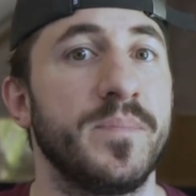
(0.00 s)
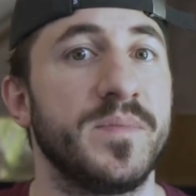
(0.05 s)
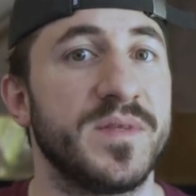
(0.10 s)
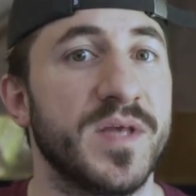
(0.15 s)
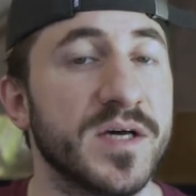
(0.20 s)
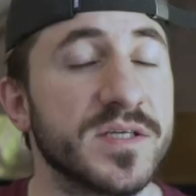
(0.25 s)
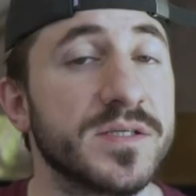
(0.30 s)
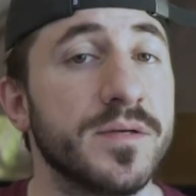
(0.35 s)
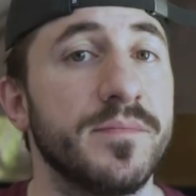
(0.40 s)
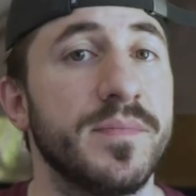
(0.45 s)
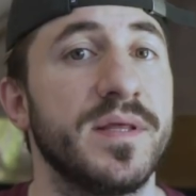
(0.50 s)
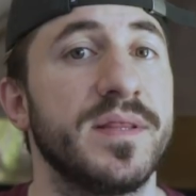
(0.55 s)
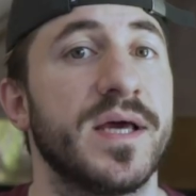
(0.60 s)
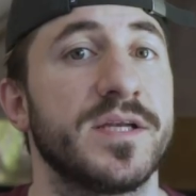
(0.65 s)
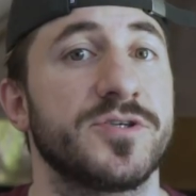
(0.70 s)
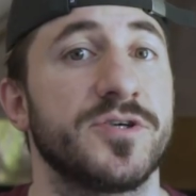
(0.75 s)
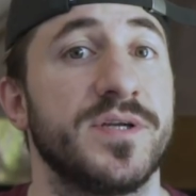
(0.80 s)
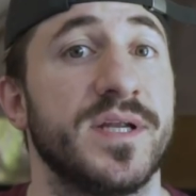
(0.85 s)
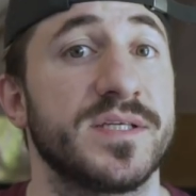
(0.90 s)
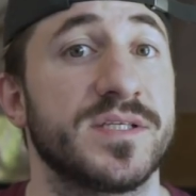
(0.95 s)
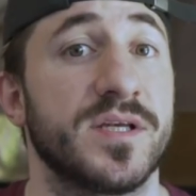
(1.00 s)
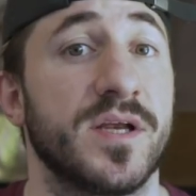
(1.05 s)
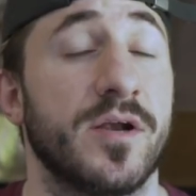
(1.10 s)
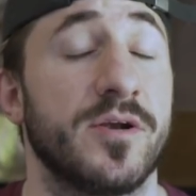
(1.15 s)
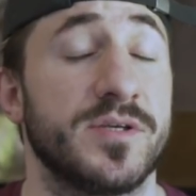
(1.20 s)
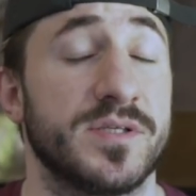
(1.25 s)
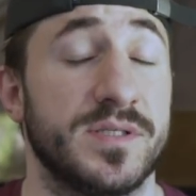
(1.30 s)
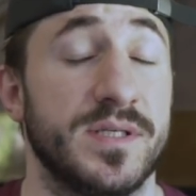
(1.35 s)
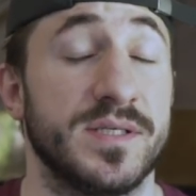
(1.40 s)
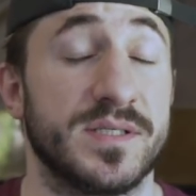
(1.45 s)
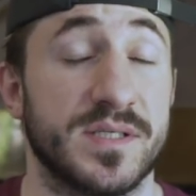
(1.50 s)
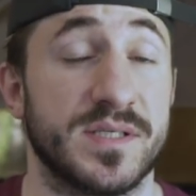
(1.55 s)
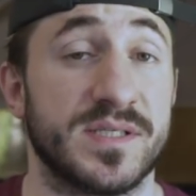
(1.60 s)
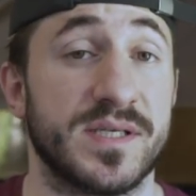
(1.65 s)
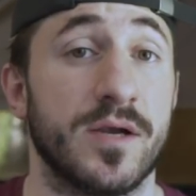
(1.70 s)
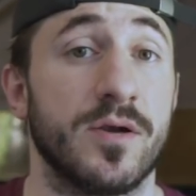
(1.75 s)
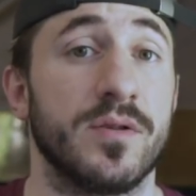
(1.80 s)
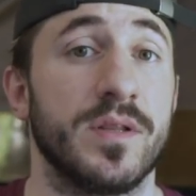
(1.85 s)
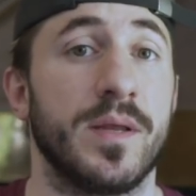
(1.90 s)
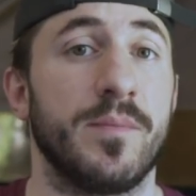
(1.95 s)
doesn't mean that you're
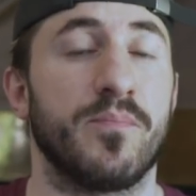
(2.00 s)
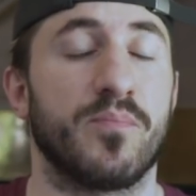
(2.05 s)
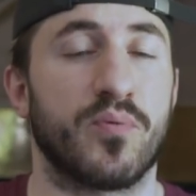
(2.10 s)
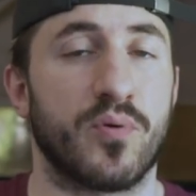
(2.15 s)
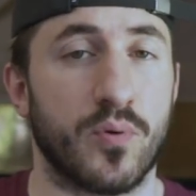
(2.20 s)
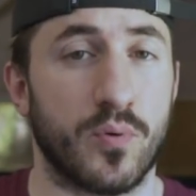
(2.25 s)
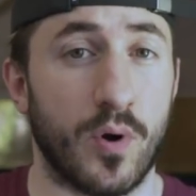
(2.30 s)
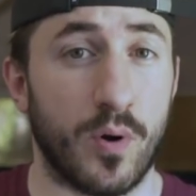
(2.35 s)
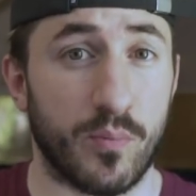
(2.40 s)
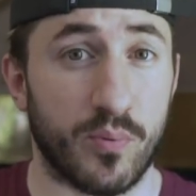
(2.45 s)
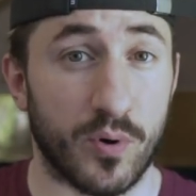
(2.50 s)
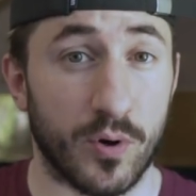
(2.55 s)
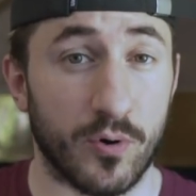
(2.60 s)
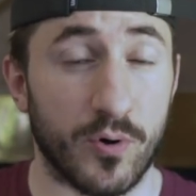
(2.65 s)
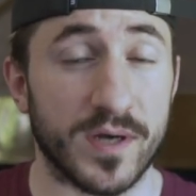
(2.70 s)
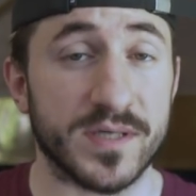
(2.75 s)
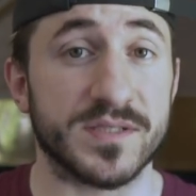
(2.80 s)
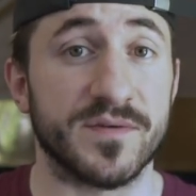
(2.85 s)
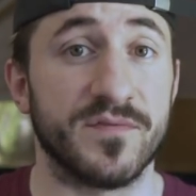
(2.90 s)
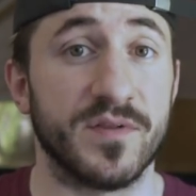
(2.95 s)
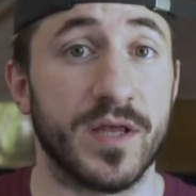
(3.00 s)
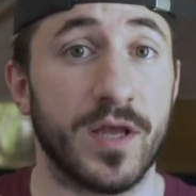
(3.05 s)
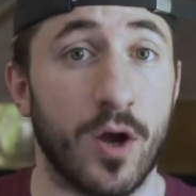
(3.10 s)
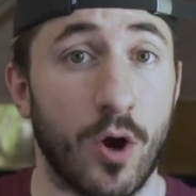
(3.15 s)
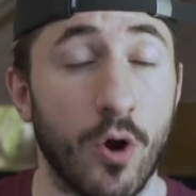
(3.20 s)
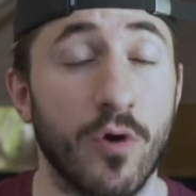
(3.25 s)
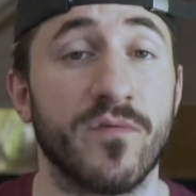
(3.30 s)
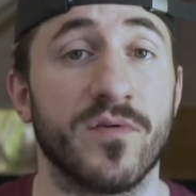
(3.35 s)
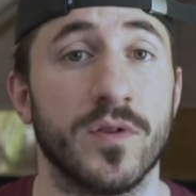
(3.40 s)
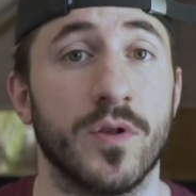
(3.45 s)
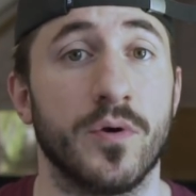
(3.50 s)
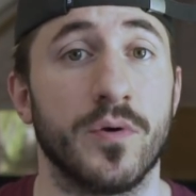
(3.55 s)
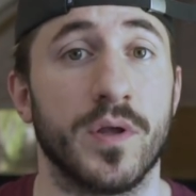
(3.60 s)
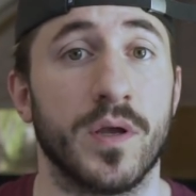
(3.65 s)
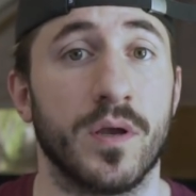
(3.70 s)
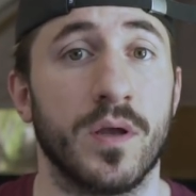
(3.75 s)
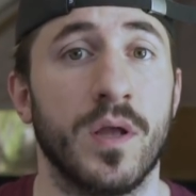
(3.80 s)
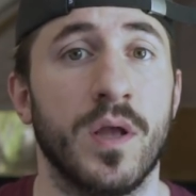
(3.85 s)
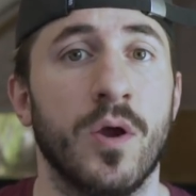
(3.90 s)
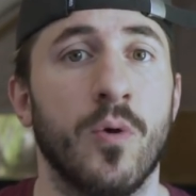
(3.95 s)
necessarily pro progressively overloading.